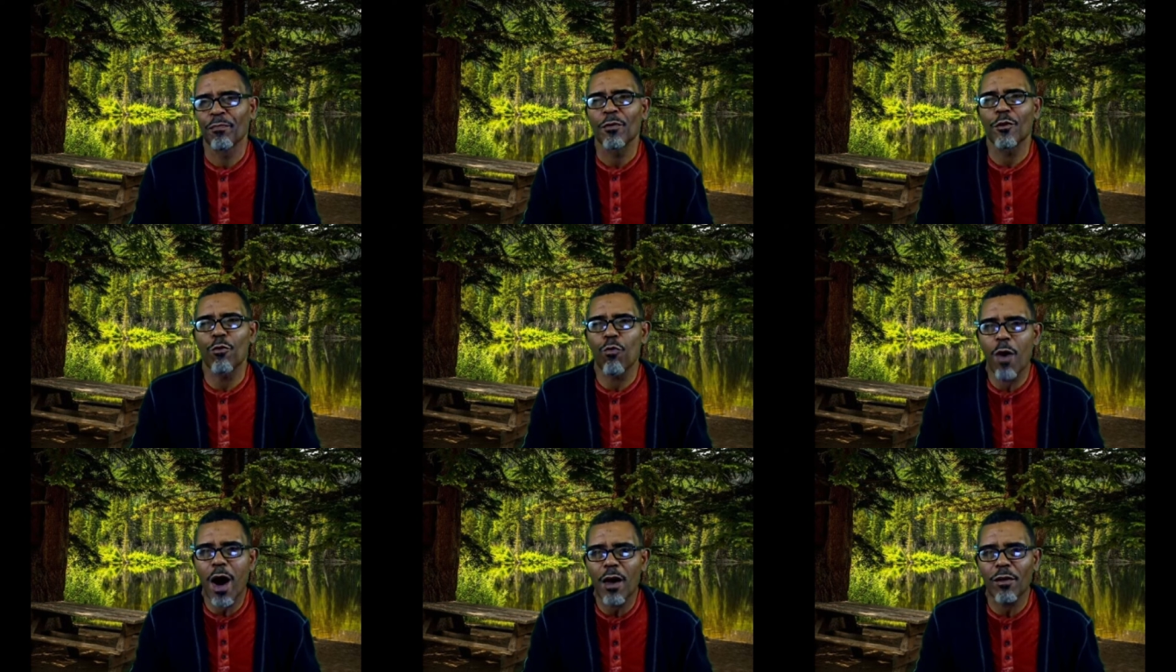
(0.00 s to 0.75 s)
The
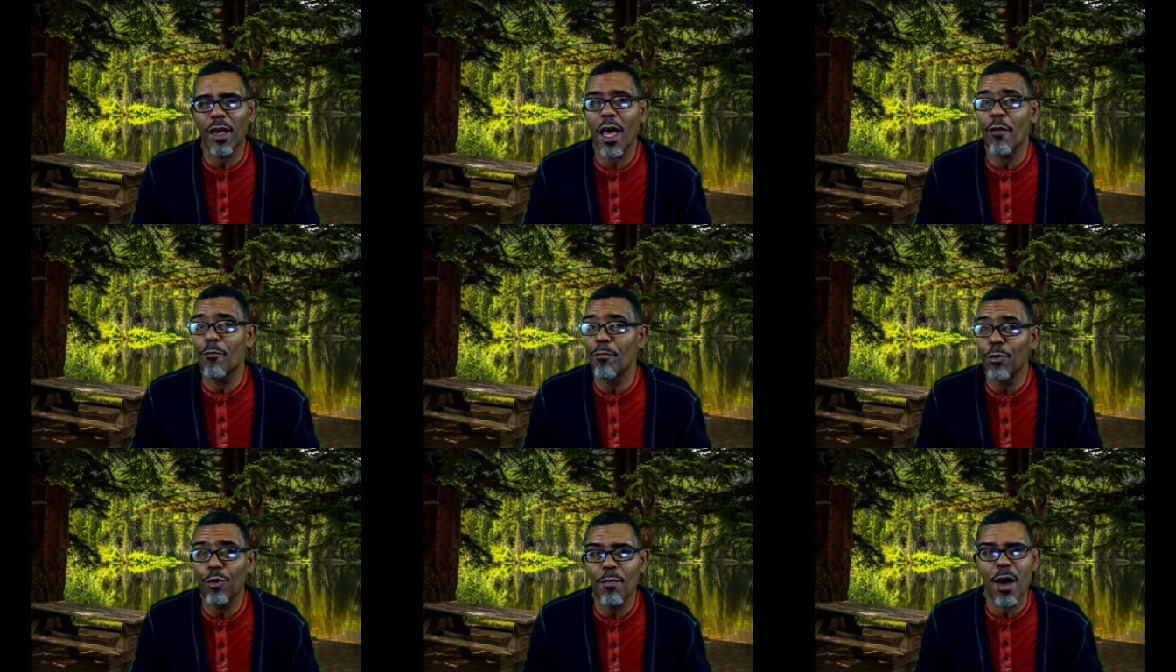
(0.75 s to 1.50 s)
wildlife
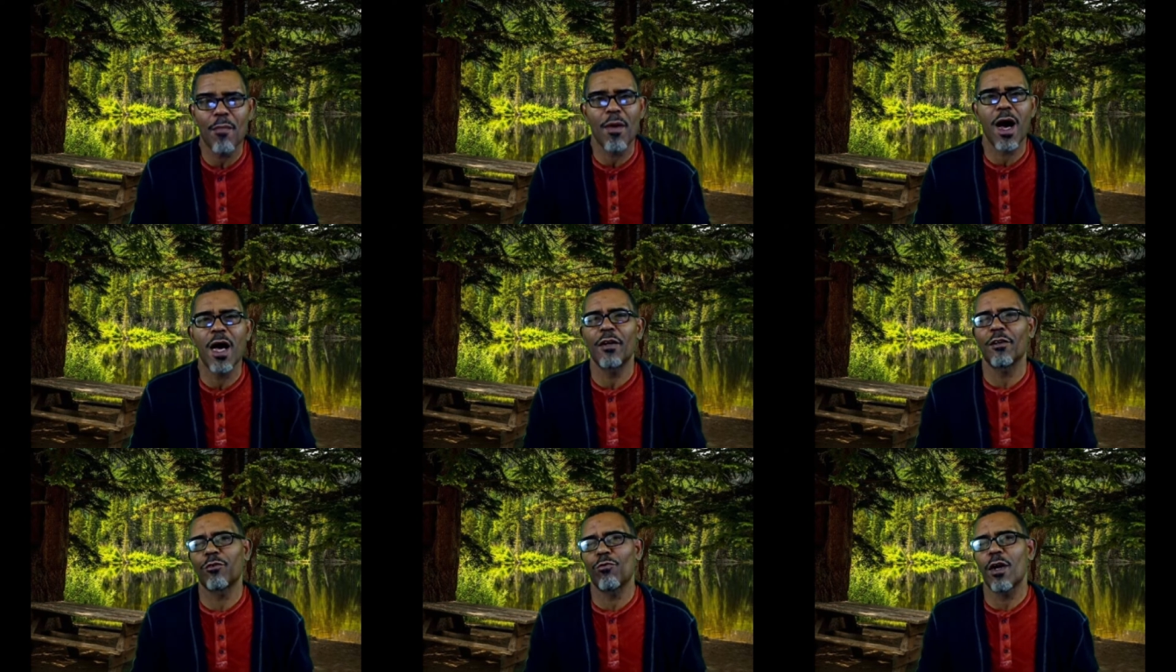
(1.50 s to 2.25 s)
blew my mind
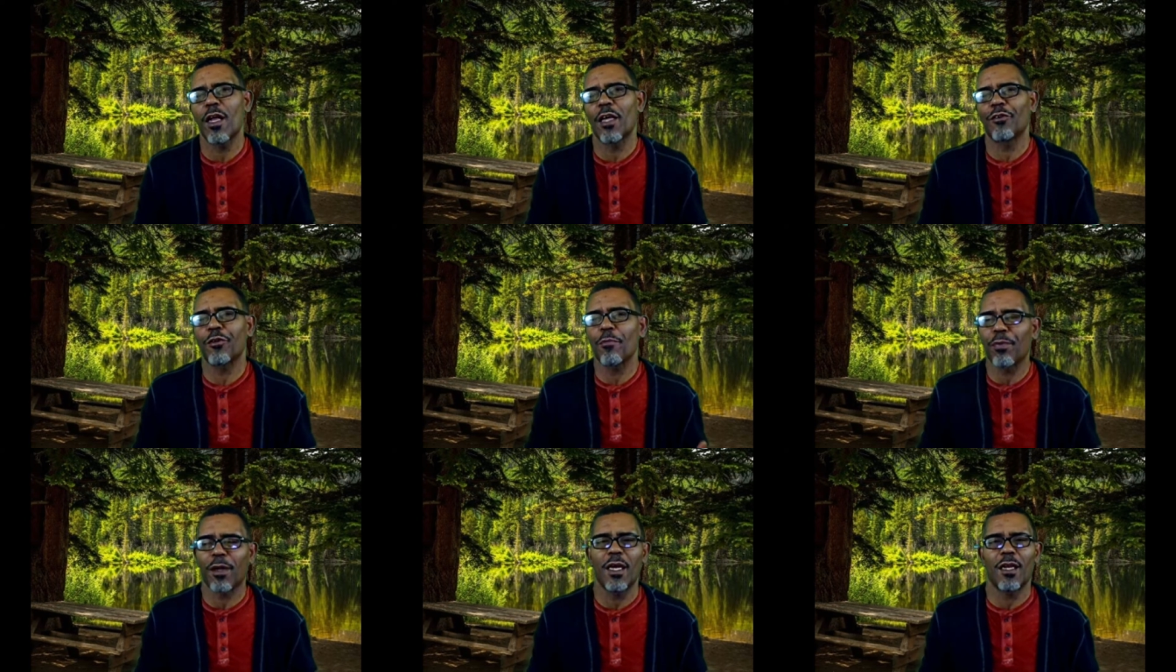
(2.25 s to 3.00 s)
as well as the
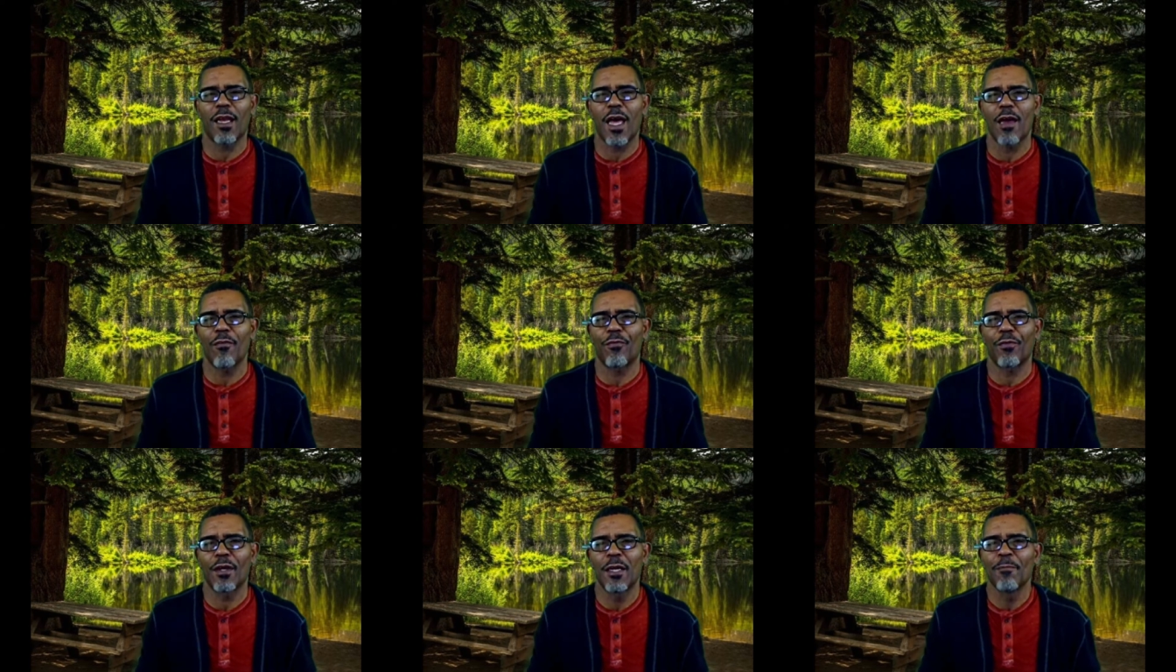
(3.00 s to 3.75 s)
plant life
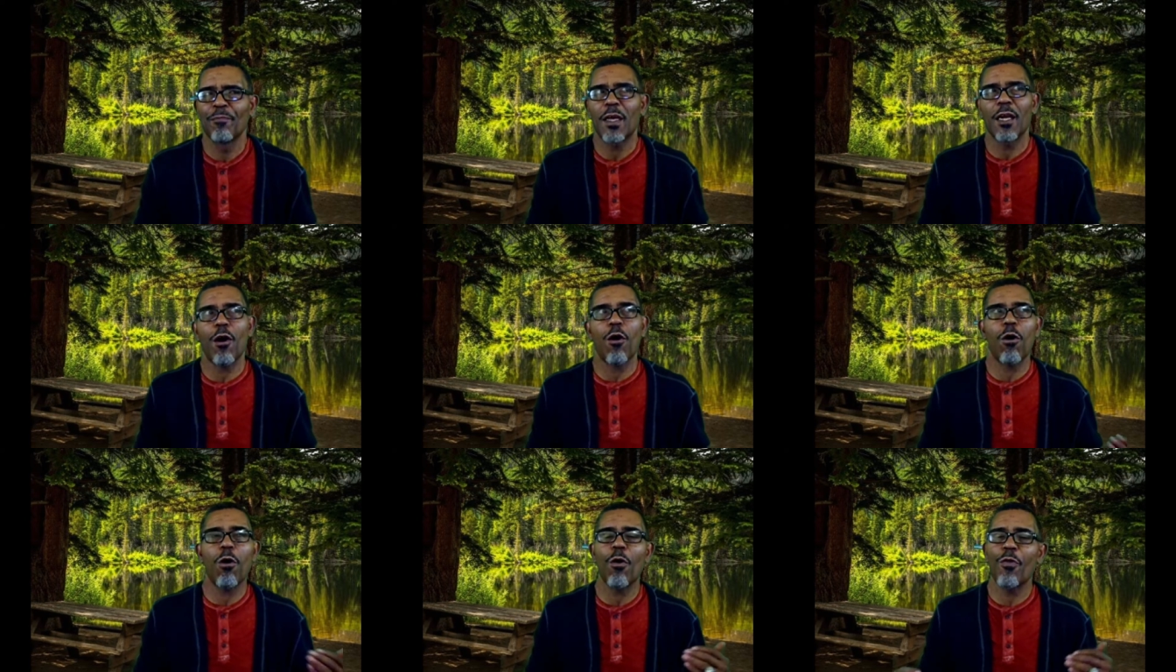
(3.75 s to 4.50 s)
and
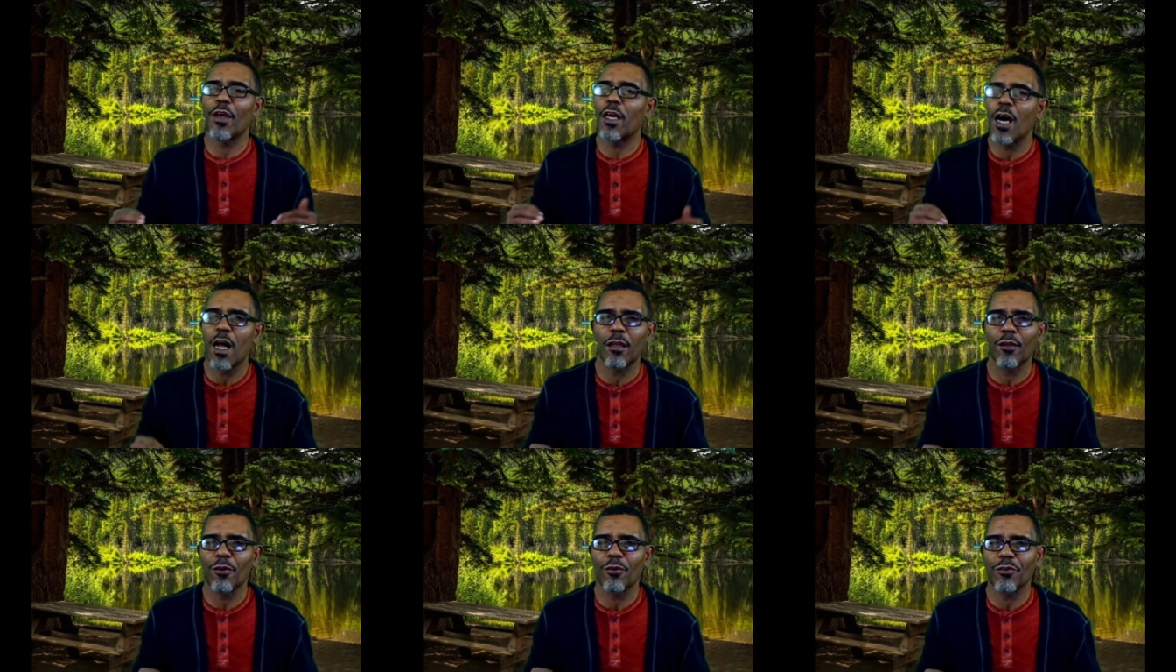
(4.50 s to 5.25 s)
all the
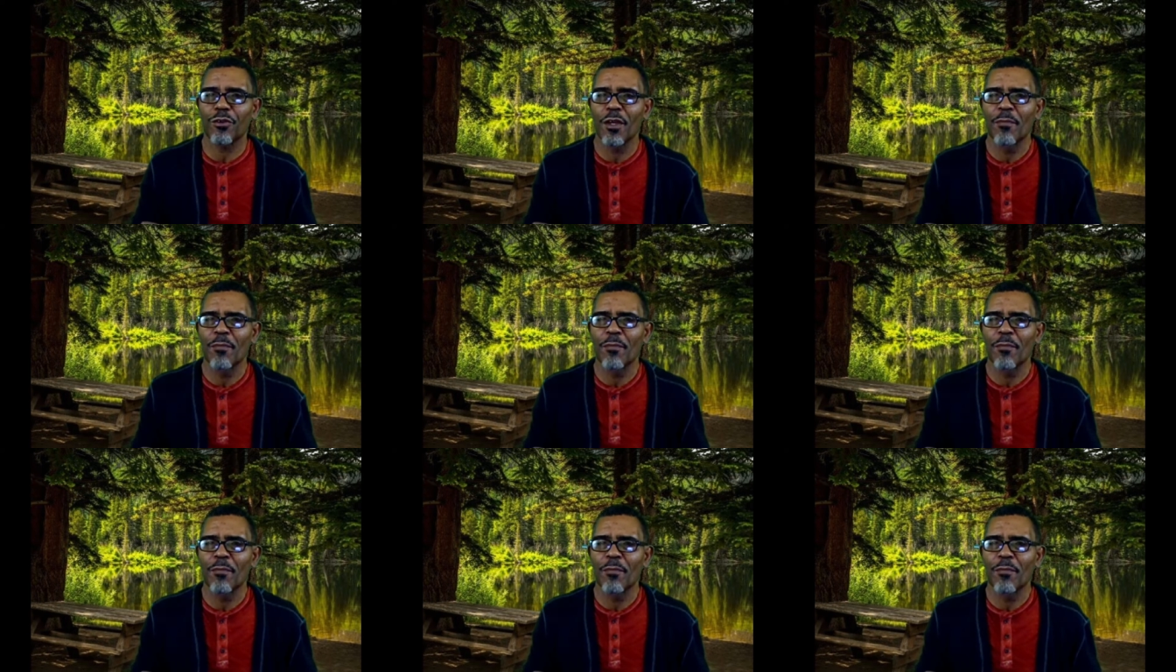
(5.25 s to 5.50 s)
colors.